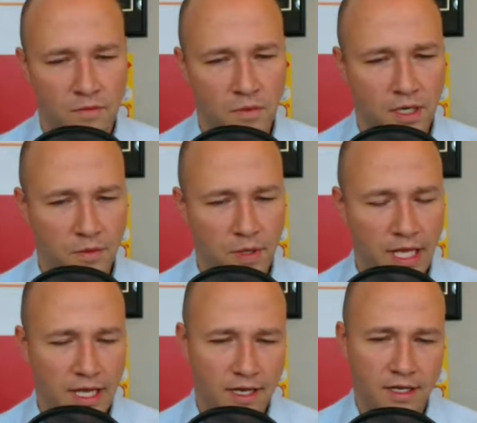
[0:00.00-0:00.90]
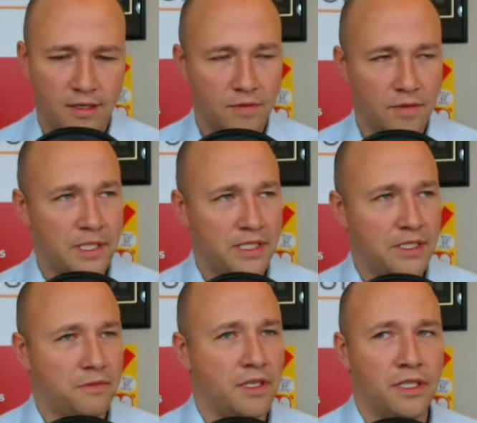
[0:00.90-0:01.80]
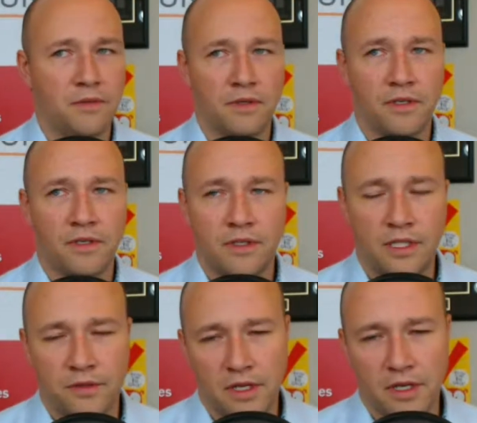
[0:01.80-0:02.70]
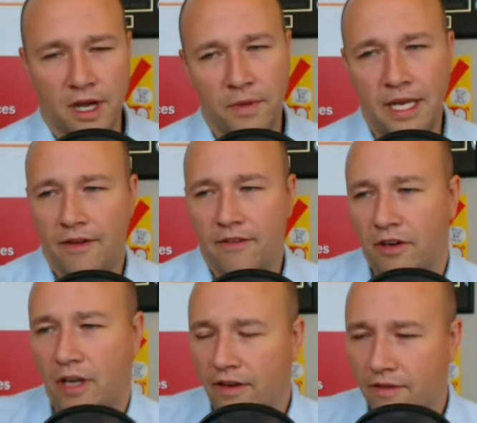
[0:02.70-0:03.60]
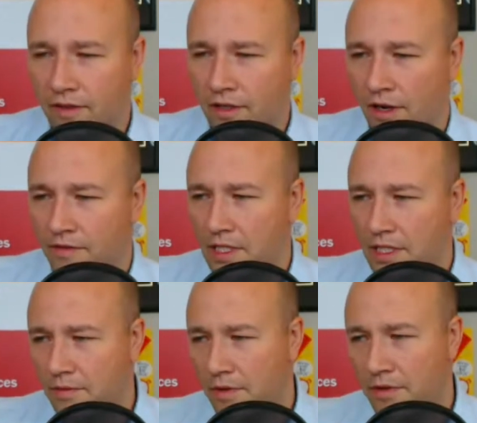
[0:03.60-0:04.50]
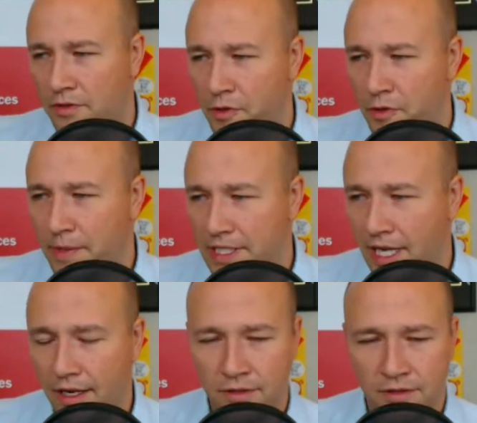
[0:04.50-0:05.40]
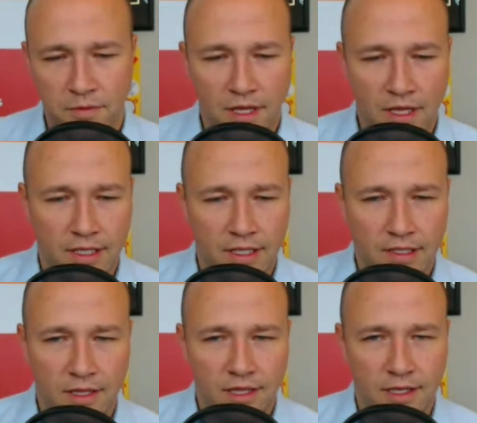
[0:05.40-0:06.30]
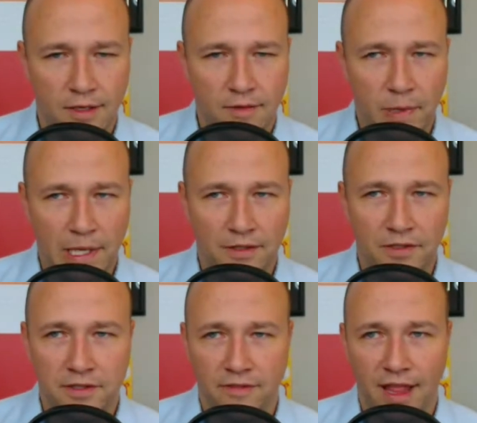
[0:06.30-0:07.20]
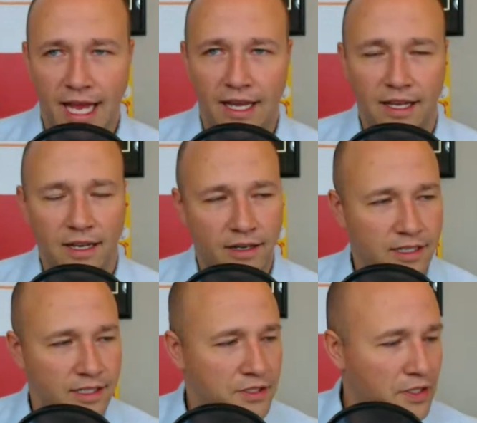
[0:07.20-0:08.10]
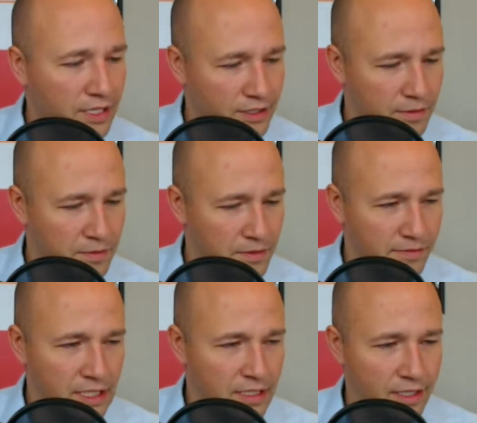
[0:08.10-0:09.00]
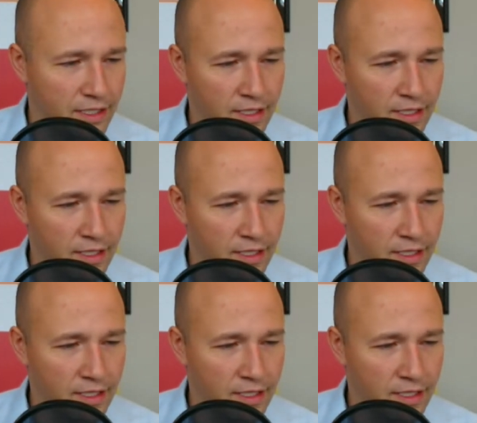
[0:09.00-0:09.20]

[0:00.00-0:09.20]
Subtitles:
Well, we missed you while you were gone. We did have a great conversation with Yusri Basada, who's one of the pillars of light in our industry in terms of his